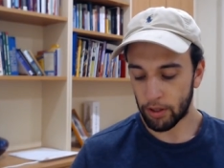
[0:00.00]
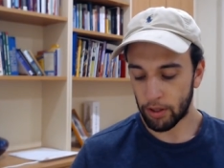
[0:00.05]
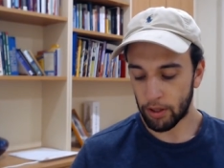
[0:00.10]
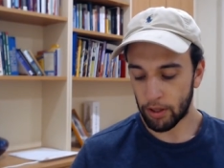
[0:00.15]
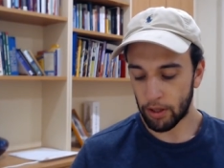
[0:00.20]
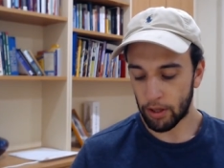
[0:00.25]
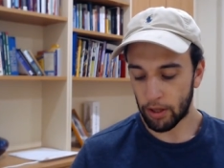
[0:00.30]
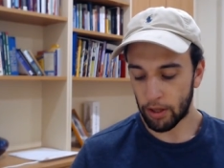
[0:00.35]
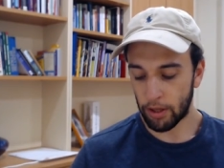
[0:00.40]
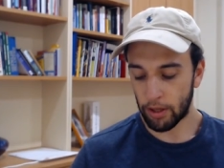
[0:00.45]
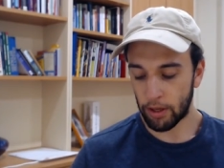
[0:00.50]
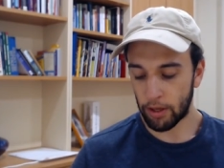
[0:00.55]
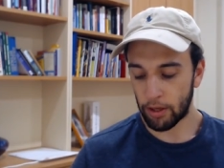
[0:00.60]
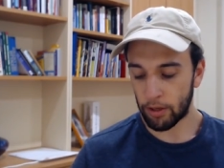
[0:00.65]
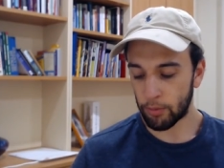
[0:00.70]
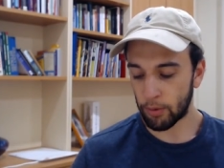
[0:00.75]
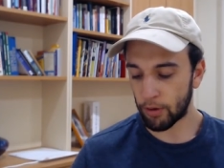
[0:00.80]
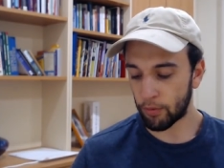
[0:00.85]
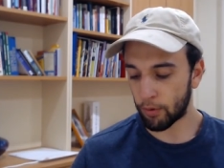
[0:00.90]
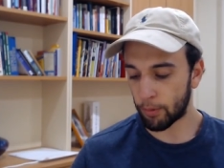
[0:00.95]
And
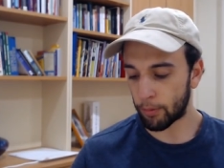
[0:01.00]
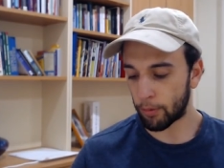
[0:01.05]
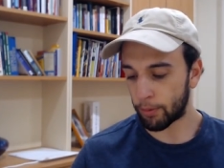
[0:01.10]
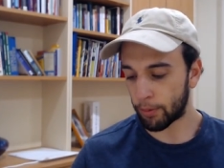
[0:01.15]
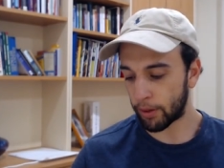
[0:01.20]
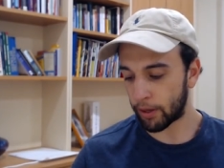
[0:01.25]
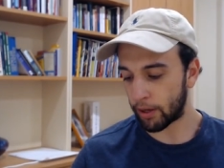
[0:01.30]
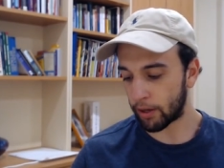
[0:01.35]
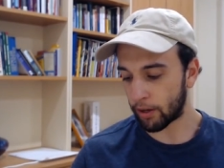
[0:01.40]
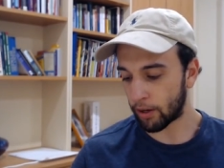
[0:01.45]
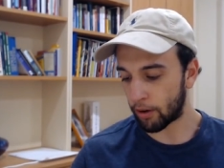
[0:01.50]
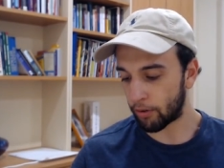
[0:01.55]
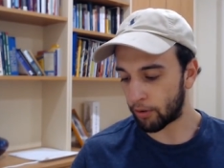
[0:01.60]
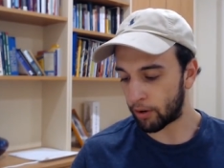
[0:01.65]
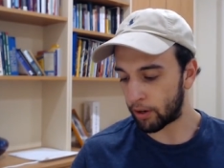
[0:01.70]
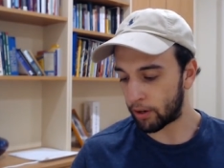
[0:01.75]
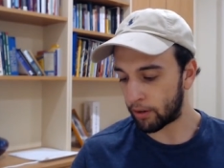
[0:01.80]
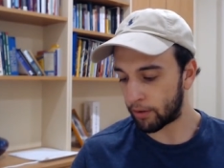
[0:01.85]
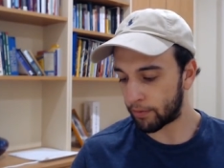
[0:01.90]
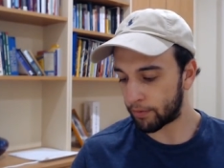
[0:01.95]
we have one more player, I can't read
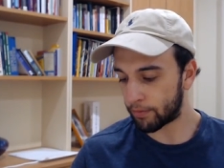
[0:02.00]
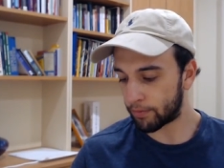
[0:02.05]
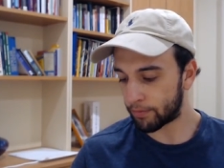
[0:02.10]
it.